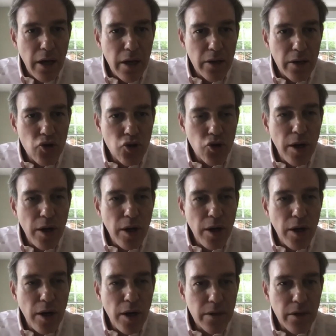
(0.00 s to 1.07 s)

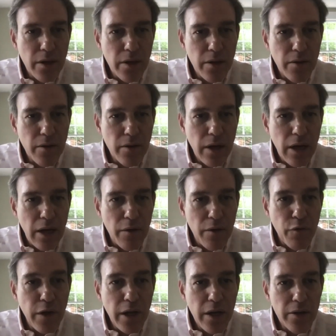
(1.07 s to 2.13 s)
Trump's
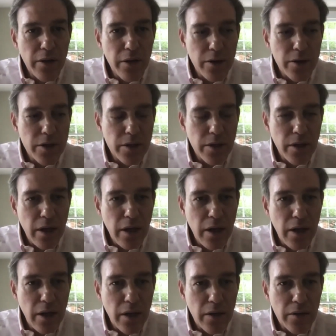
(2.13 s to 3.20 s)
failures,
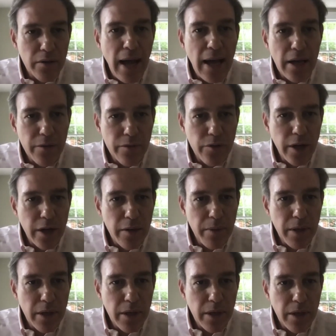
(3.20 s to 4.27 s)
lack of
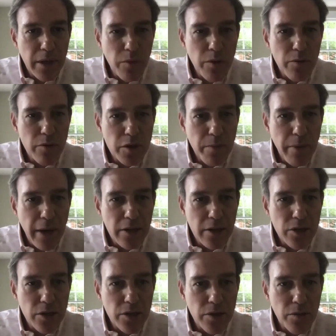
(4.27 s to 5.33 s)
credibility with
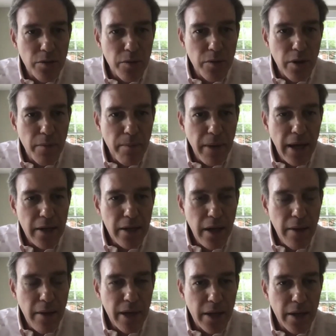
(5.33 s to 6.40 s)
respect to the
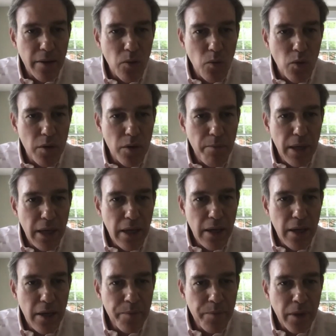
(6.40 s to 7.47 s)
pandemic would
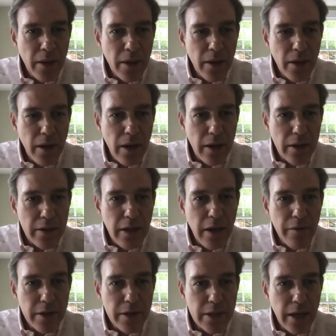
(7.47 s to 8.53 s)
be
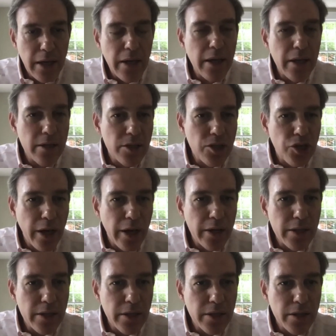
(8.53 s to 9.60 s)
devastating his
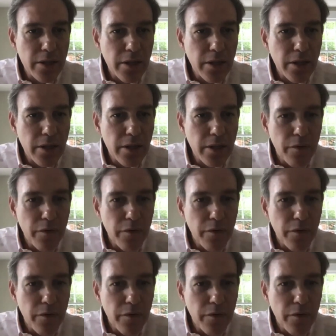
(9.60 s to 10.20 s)
chances of